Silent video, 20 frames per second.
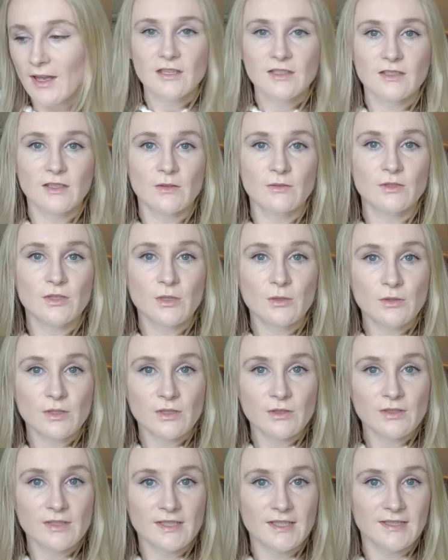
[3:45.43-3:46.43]
So 2
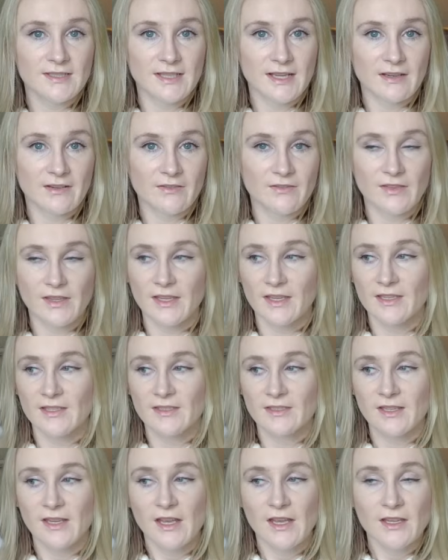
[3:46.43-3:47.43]
uses out of
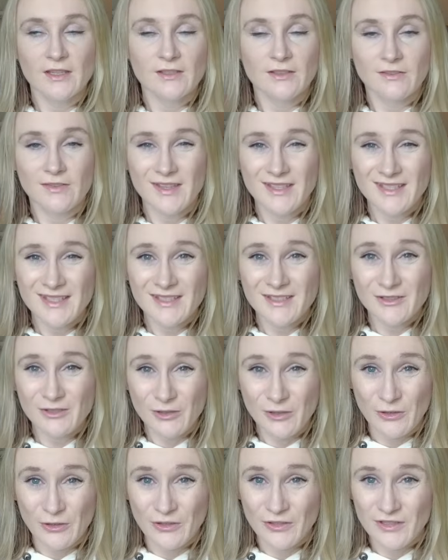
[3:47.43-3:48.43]
this. So if this is
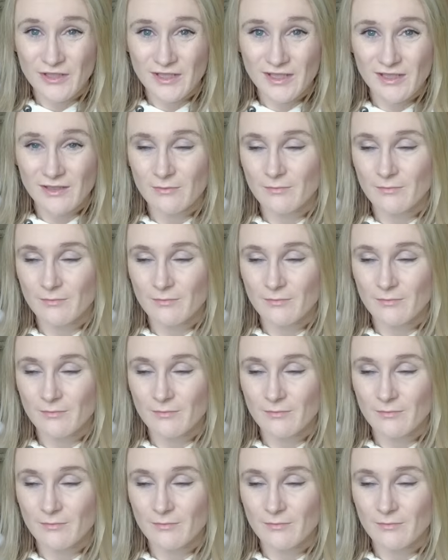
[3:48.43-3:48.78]
good,